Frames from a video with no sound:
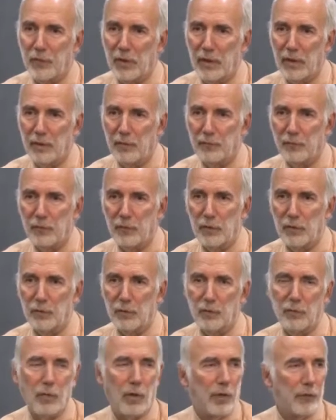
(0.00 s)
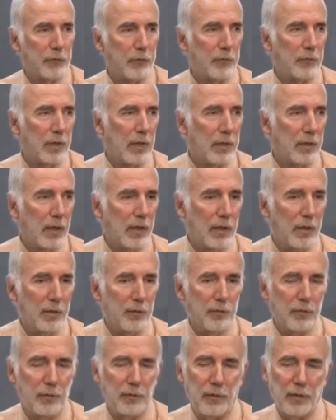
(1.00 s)
If you also get
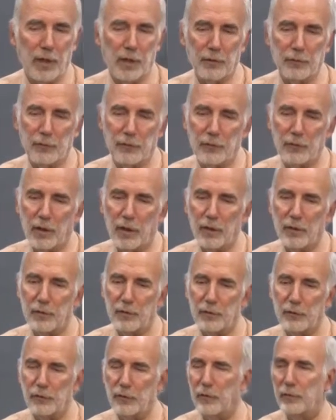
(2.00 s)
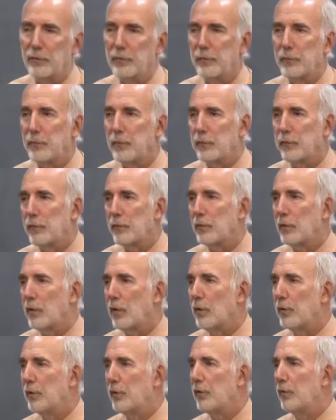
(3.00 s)
$100,000 of
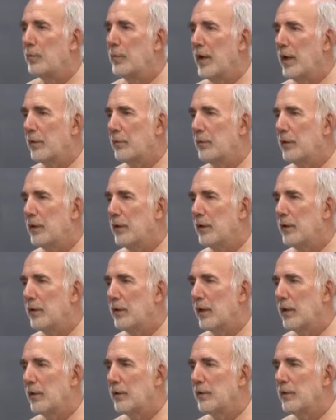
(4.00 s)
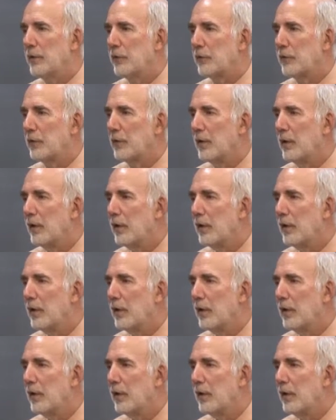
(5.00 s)
so-called home equity indebtedness,